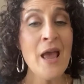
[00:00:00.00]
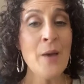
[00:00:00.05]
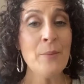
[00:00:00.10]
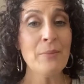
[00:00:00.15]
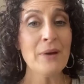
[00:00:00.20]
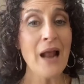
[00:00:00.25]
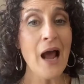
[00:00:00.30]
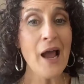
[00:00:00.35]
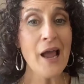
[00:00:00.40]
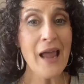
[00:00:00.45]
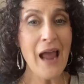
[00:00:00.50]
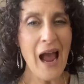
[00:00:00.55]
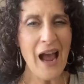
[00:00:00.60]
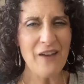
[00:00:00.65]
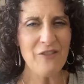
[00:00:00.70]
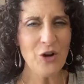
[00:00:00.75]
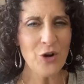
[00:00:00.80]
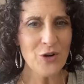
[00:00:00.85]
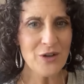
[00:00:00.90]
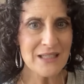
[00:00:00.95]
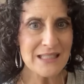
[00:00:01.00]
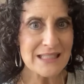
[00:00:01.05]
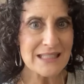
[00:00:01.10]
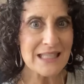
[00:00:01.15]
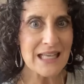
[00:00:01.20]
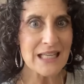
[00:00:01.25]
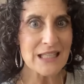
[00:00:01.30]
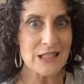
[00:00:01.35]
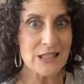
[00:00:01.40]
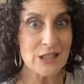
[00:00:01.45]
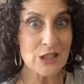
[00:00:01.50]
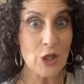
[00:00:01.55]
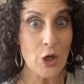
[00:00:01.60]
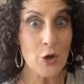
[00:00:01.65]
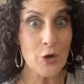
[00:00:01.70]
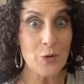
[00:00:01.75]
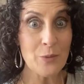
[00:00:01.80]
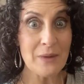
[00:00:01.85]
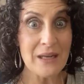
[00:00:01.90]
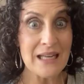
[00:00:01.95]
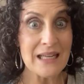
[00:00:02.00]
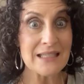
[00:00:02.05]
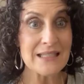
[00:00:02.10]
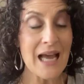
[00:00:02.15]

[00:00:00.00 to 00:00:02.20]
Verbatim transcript: But I, I've heard it said so many